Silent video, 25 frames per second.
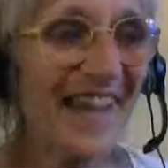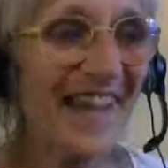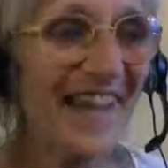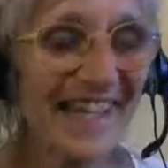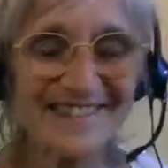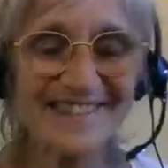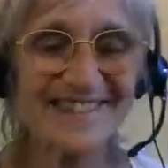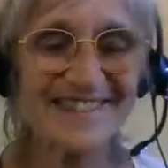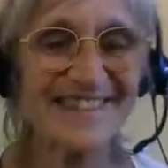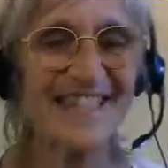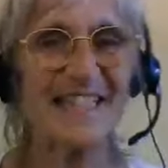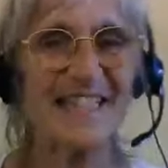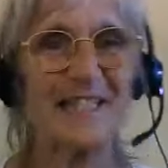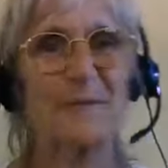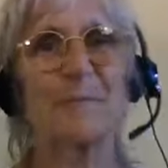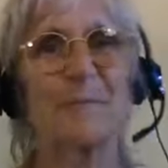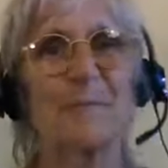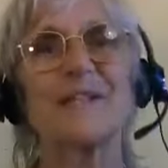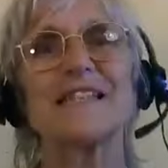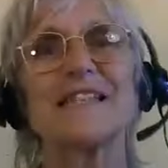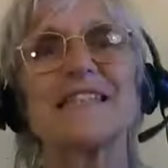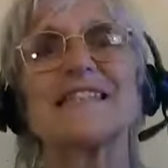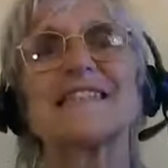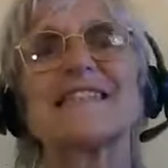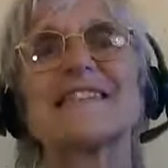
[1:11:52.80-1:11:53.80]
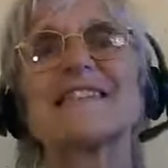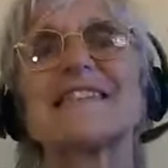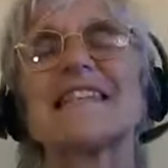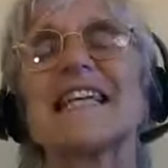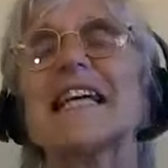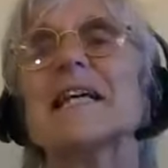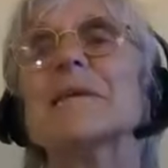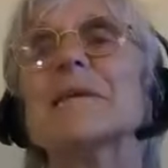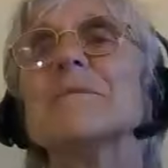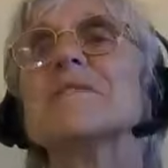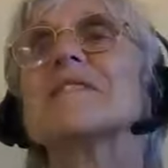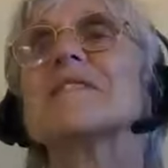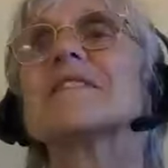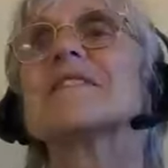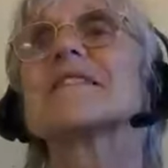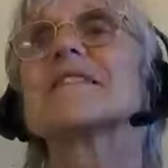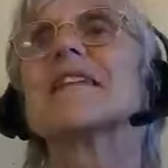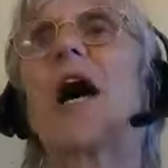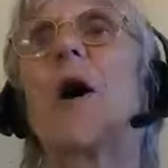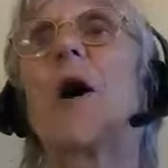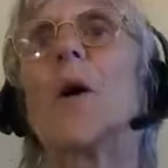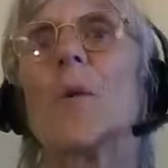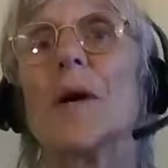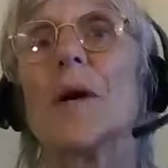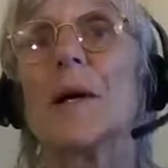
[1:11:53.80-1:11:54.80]
that's it but it seems
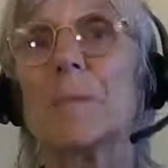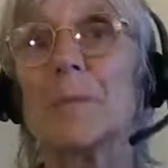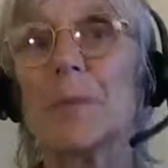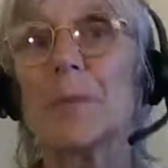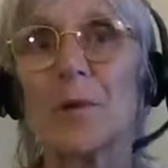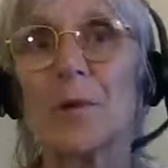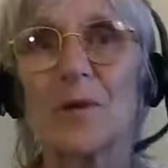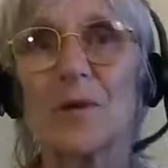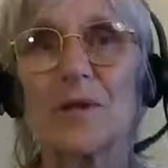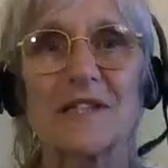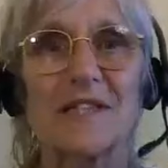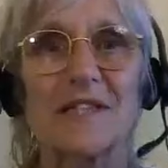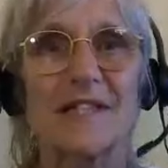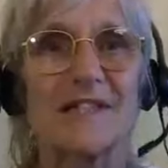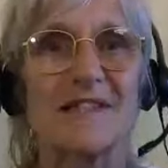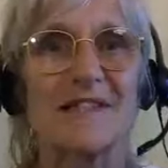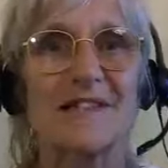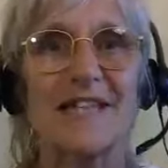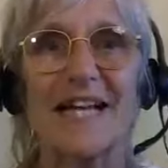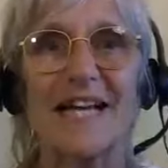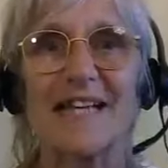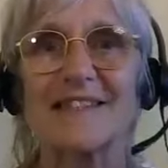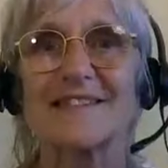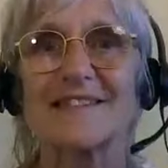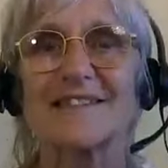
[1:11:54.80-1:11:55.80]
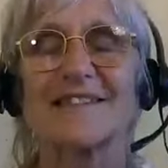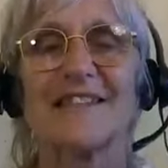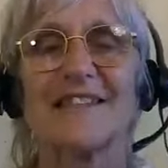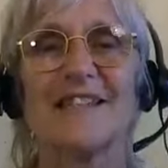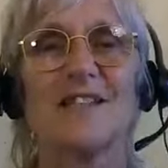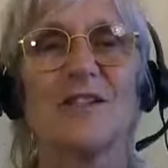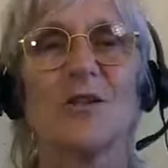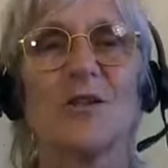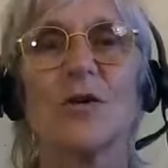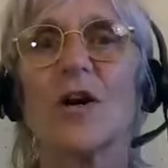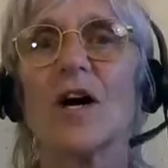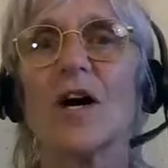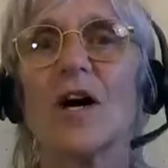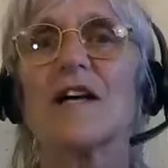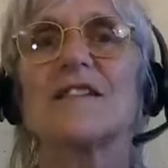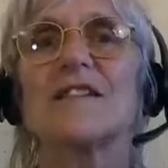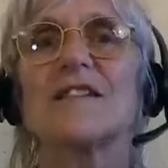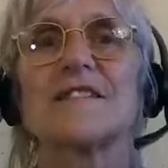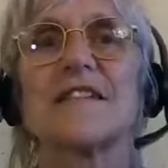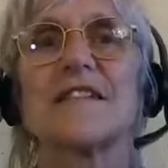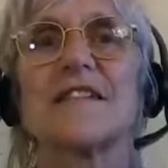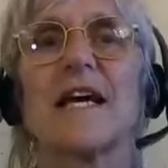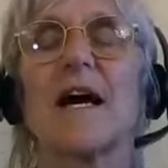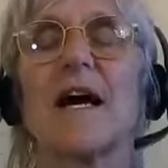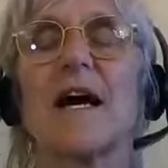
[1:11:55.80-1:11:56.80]
so important that's you can't
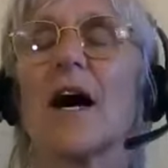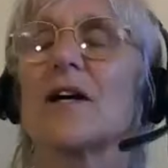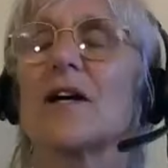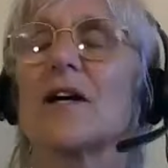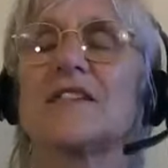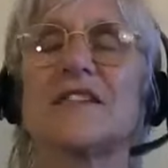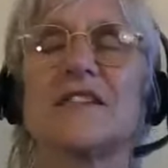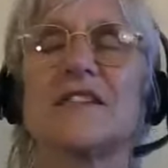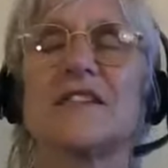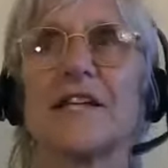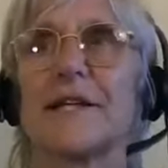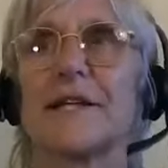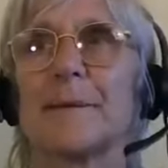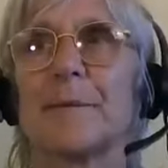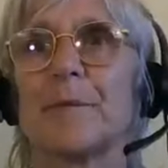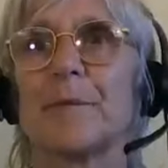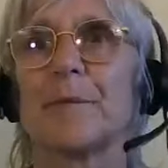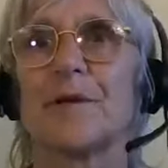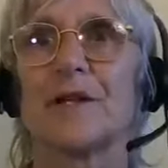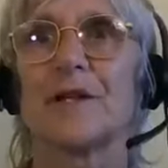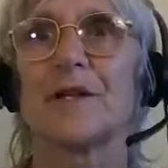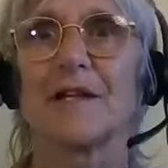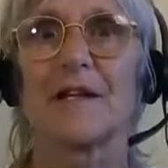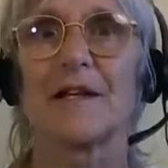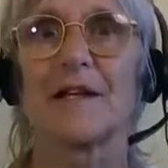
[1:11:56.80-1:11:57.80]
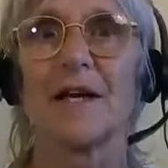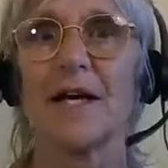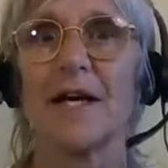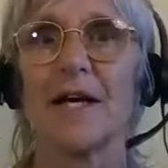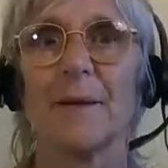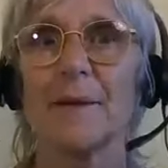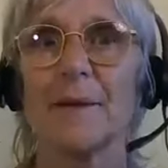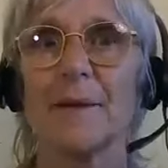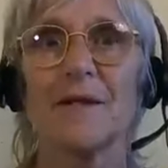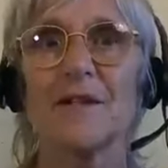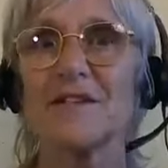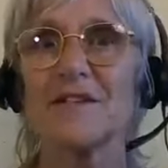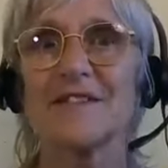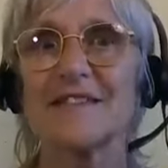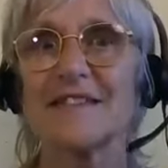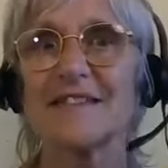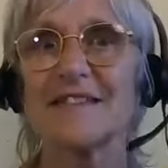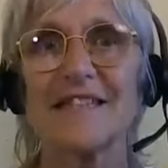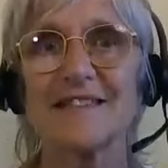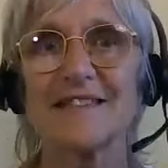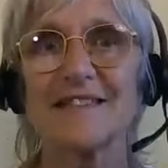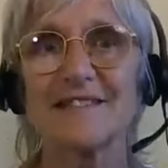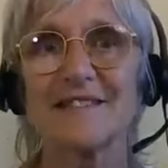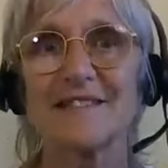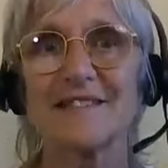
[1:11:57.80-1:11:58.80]
say oh it's not important because it
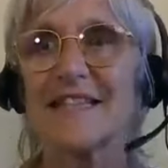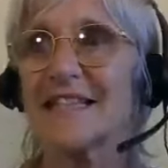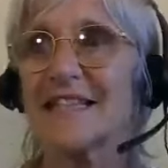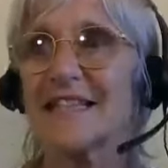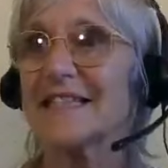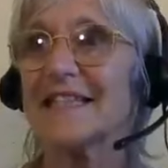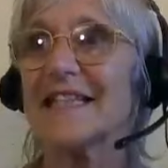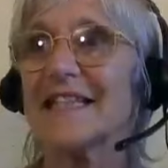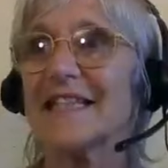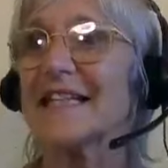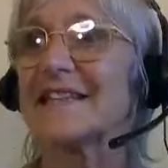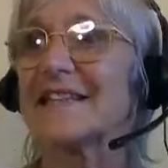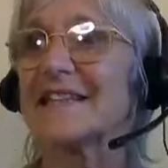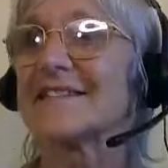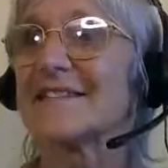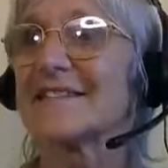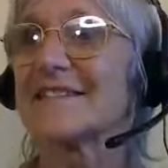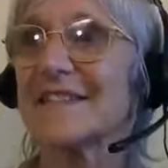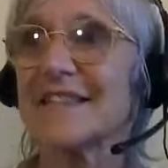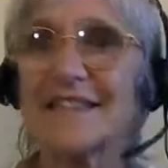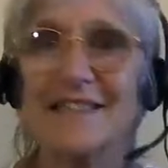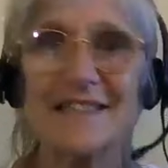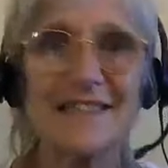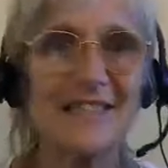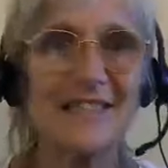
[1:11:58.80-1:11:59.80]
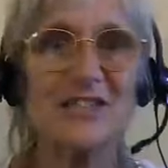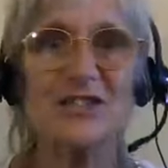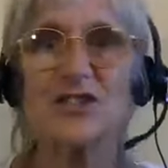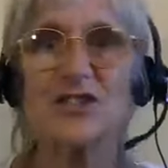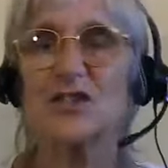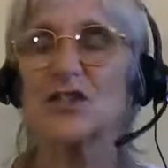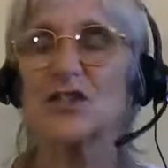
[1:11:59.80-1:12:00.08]
is it is it is